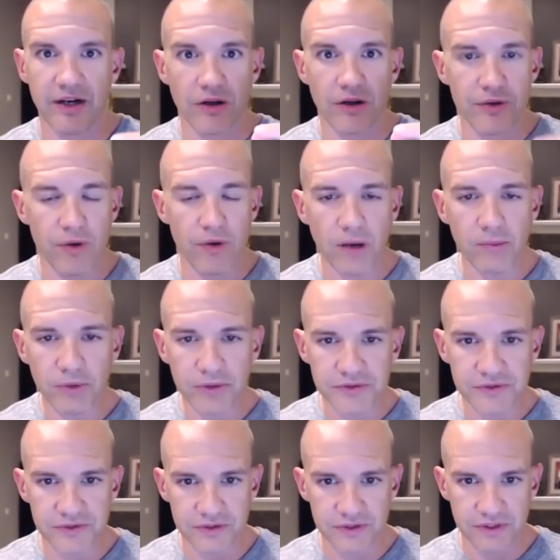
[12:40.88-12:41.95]
It you
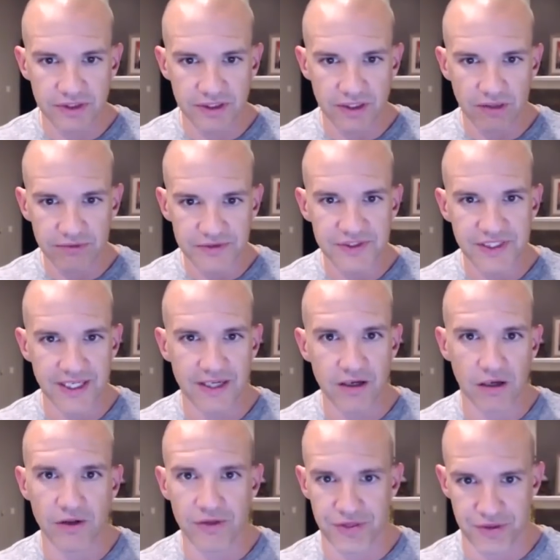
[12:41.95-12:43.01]
almost you almost
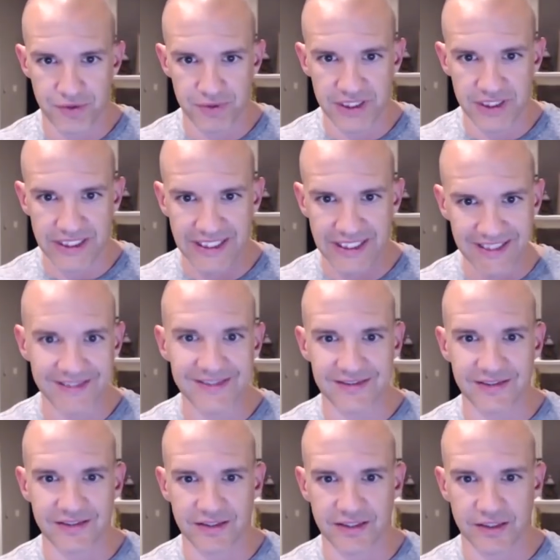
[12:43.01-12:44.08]
get all three
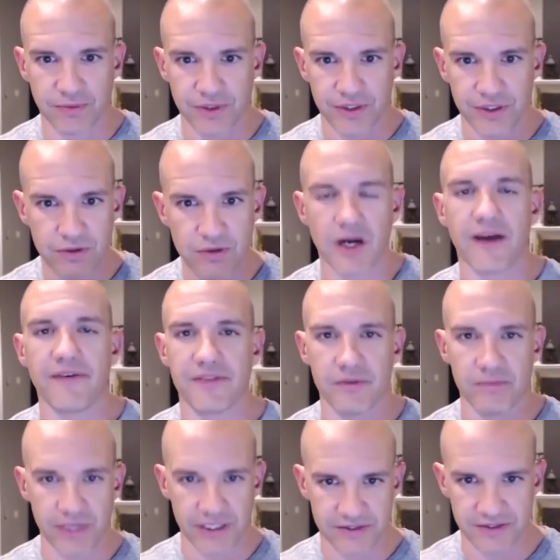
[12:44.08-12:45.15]
instantly when you craft
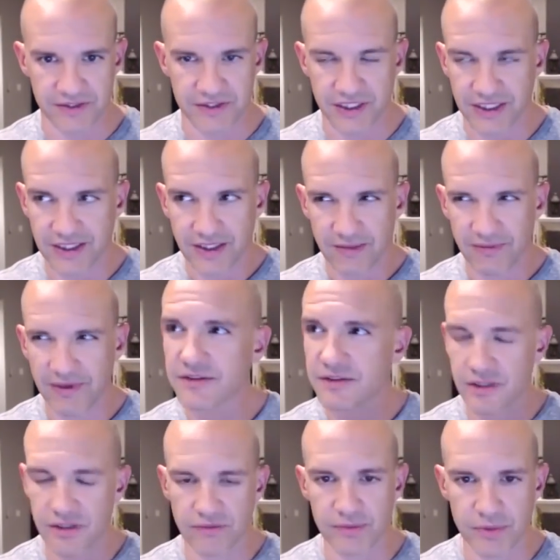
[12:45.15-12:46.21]
the message. I'm actually
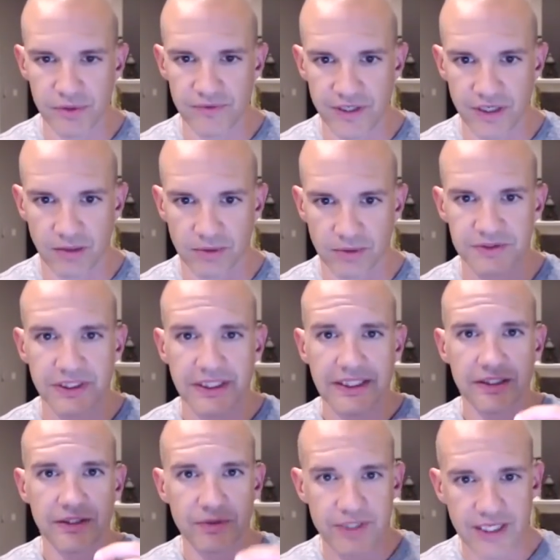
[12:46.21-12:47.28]
going to remove the almost.
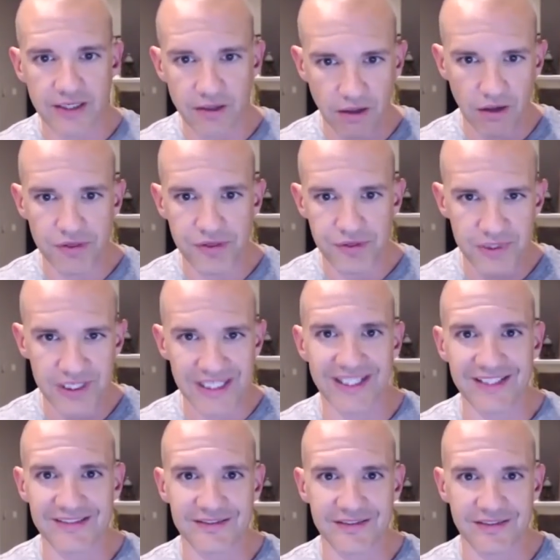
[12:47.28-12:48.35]
You get all three
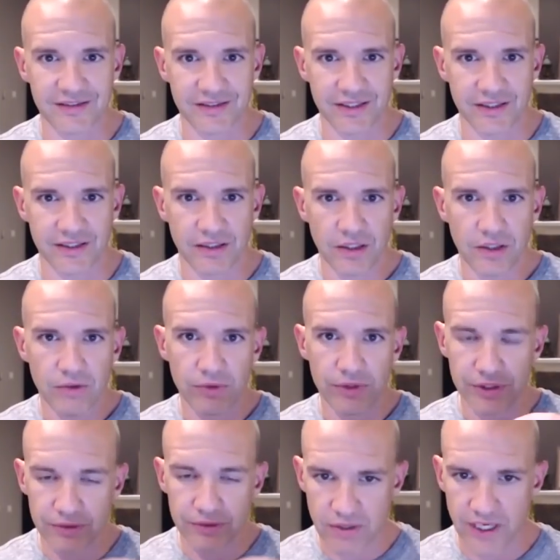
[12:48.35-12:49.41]
instantly when
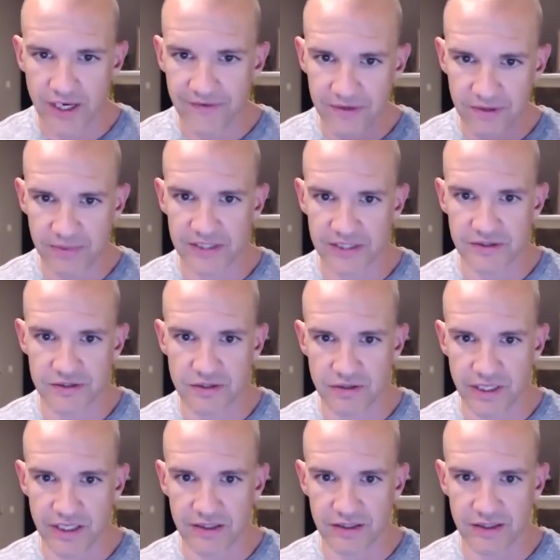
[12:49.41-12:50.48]
you craft the message
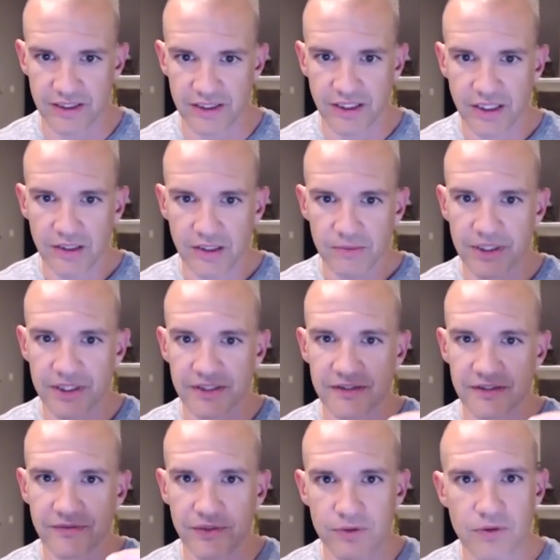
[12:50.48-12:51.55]
correctly, because
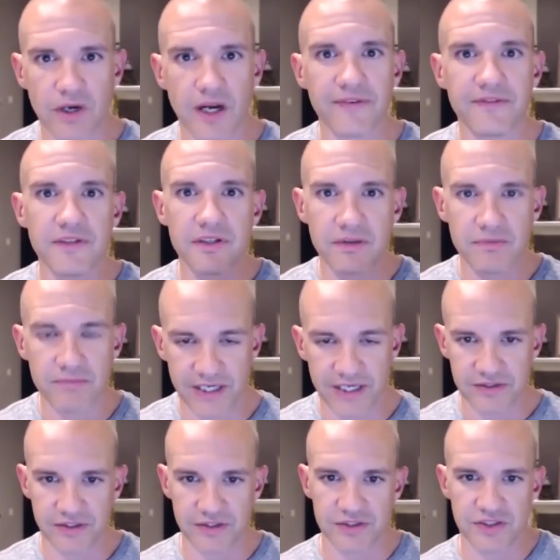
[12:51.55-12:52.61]
if you crafted the
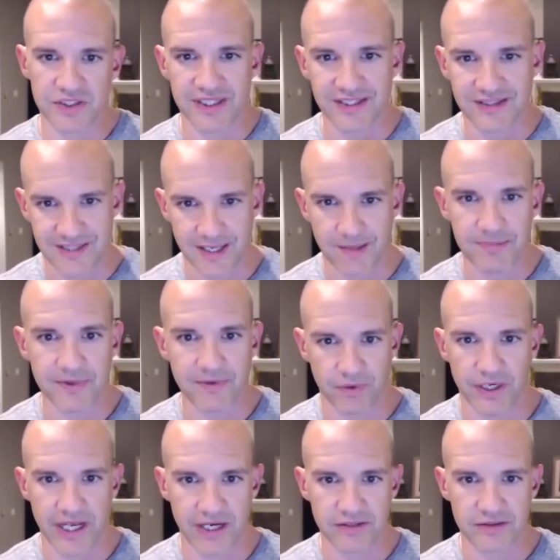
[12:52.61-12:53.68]
message to the depth of
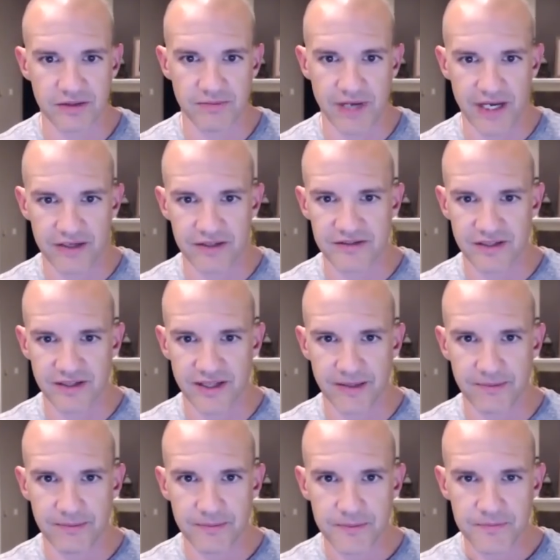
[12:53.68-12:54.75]
what actually matters to them,